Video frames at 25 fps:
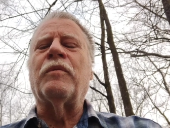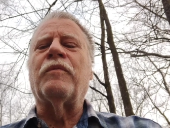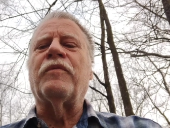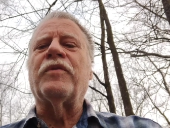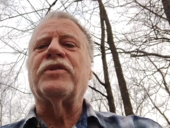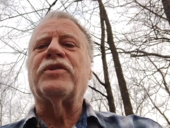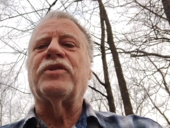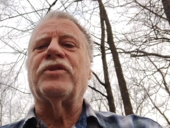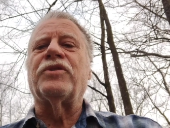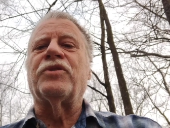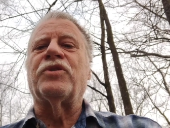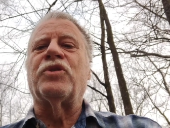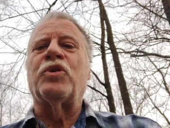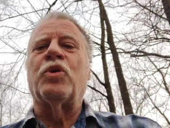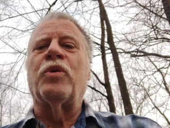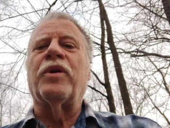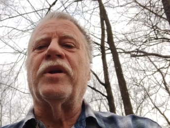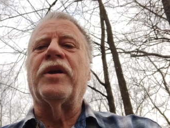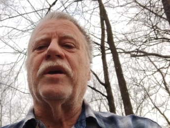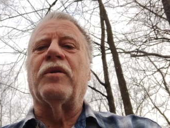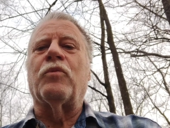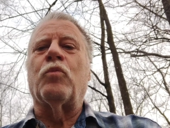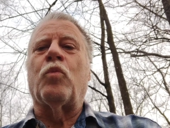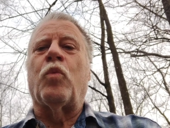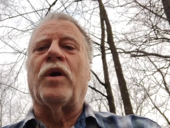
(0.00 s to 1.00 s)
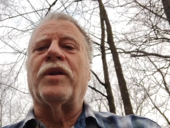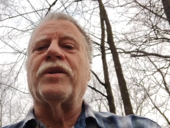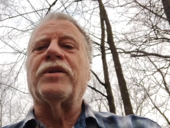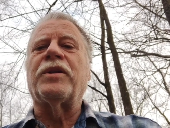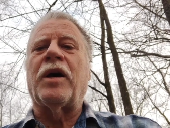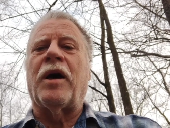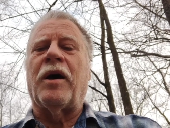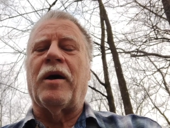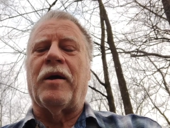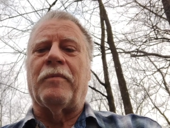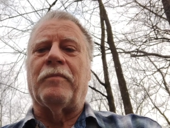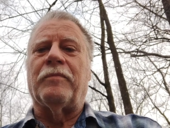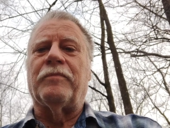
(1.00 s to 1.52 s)
of this is doing it one
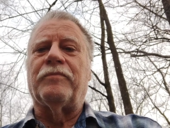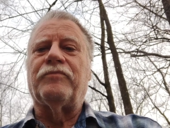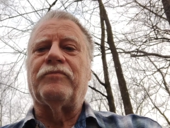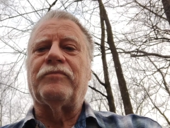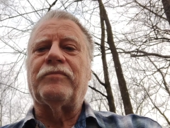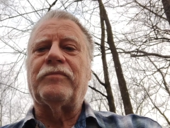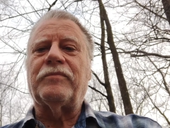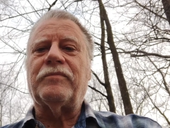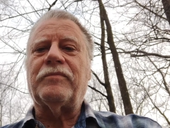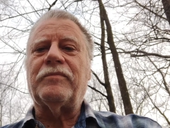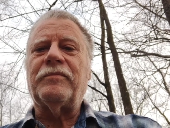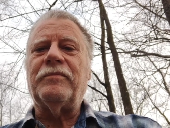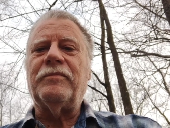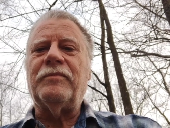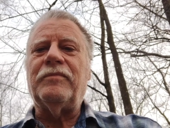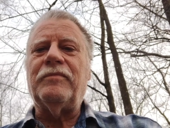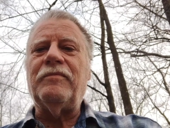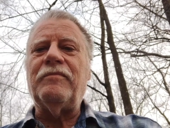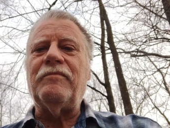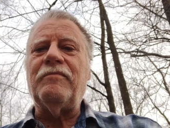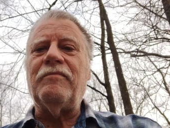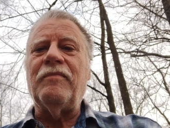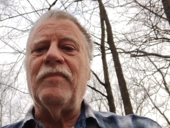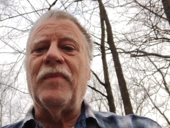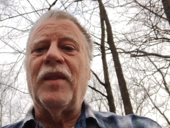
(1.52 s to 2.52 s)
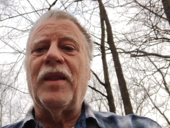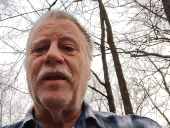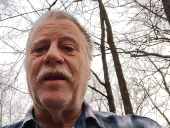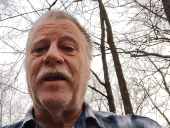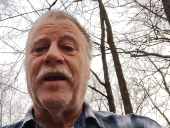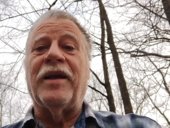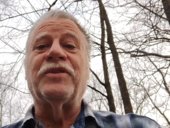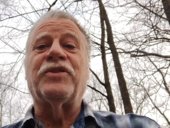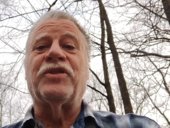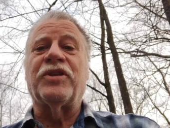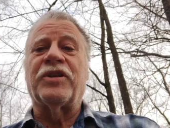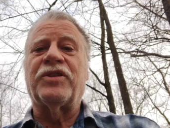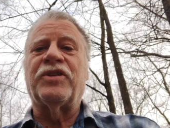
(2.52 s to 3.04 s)
time
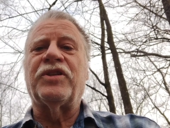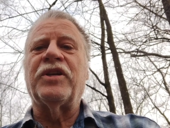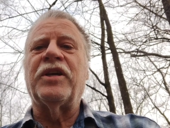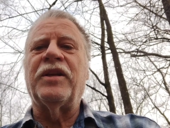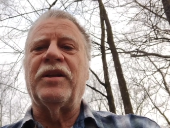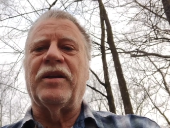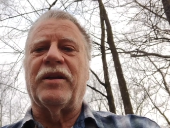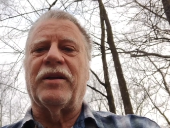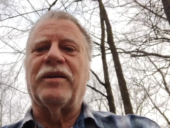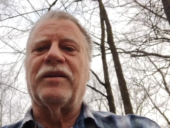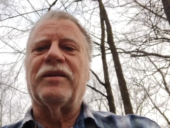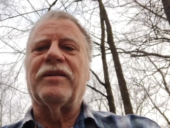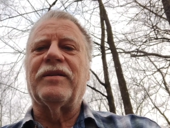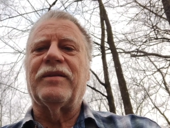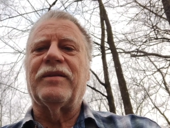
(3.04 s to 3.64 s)
and succeeding.